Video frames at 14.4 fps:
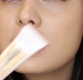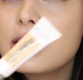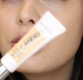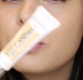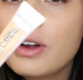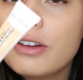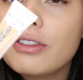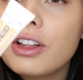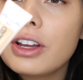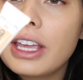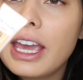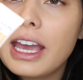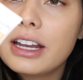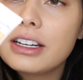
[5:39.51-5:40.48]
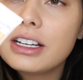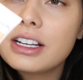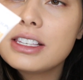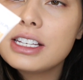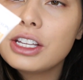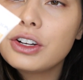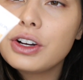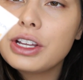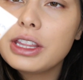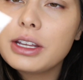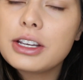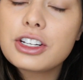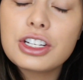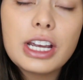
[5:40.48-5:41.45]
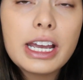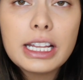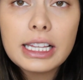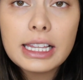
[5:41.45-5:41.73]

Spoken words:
is the Revlon Candid Concealer in the shade